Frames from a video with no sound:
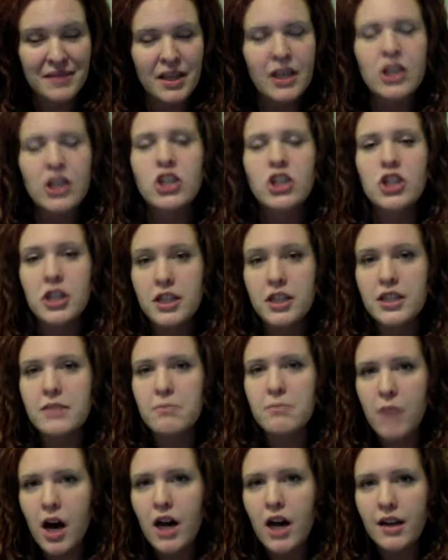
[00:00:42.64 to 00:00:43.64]
Just
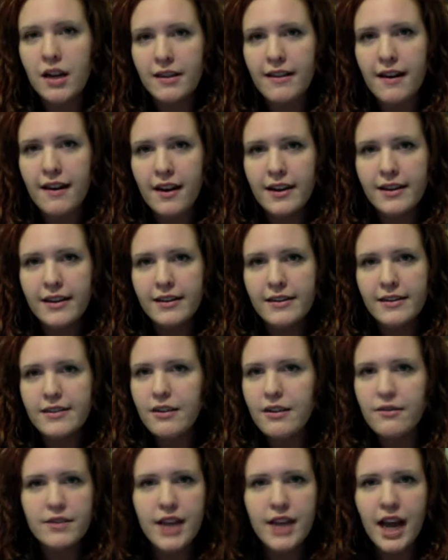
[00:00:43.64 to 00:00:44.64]
monologue, don't
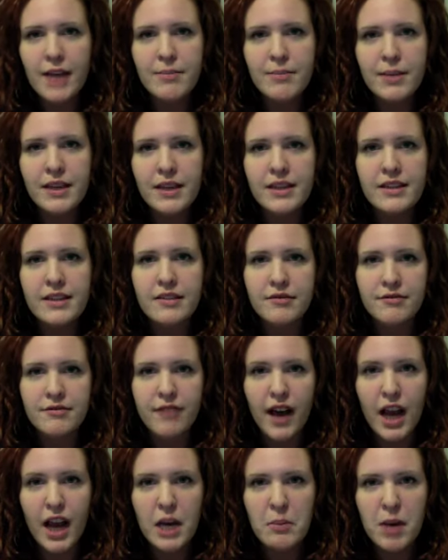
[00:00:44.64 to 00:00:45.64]
type in
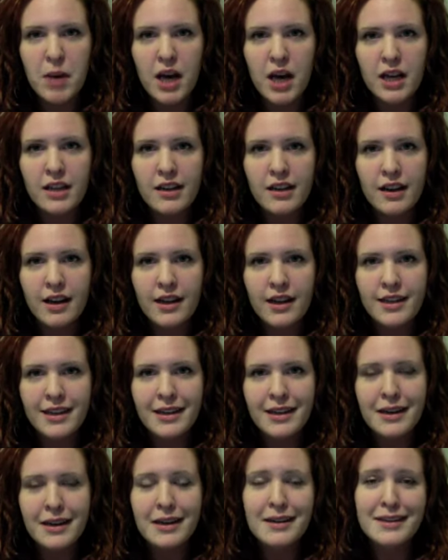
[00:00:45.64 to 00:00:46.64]
define monologue,
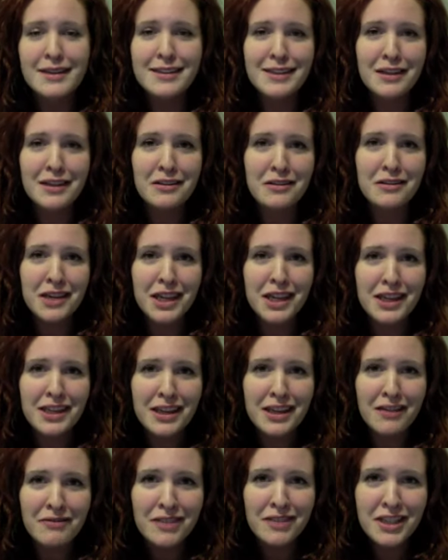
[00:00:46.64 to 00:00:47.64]
because then you'll get the
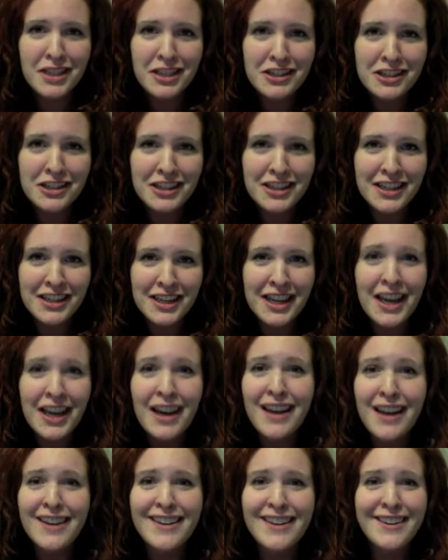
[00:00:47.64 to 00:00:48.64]
definition,
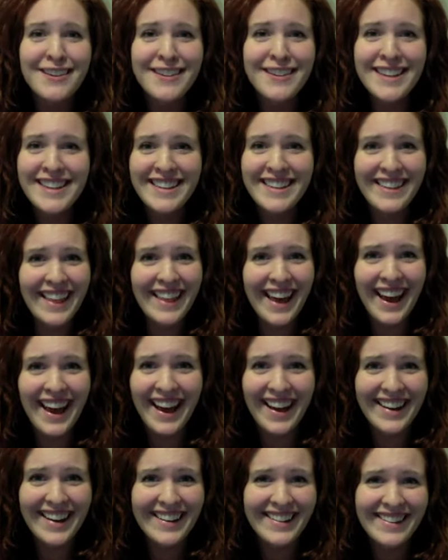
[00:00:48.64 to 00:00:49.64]
and who needs that?